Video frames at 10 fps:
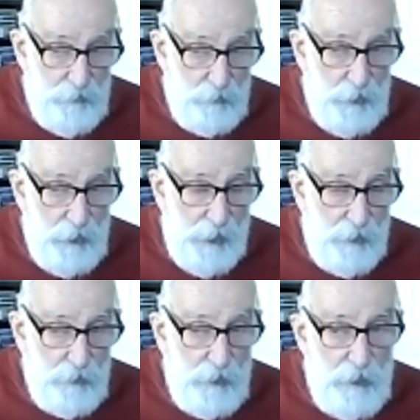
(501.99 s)
We
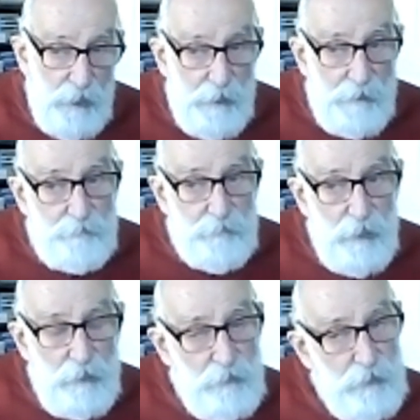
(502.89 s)
cannot,
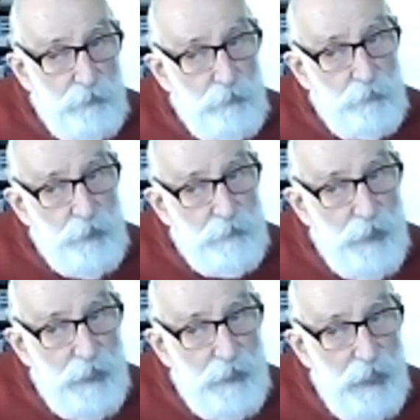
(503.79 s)
we
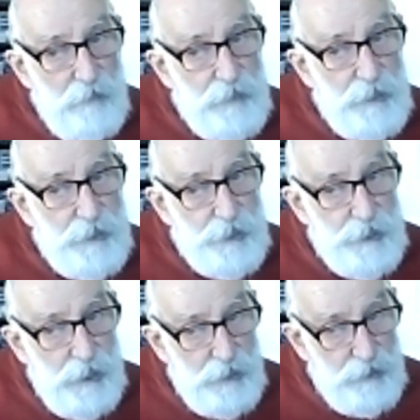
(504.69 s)
may have an
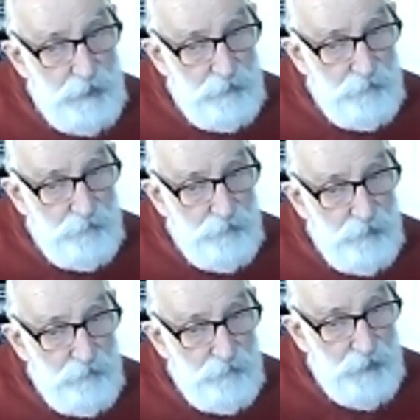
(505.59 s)
instinctive
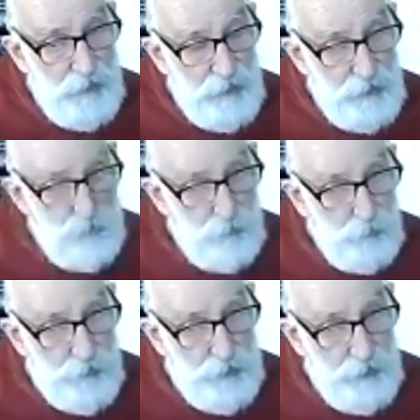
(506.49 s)
feeling
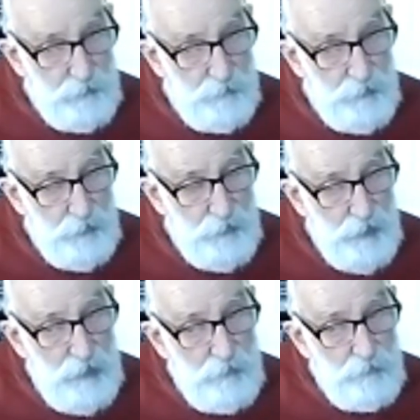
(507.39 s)
towards them, and
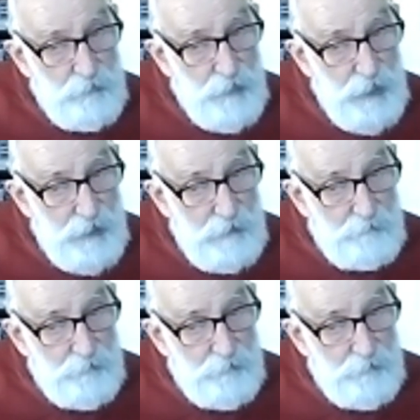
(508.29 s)
we may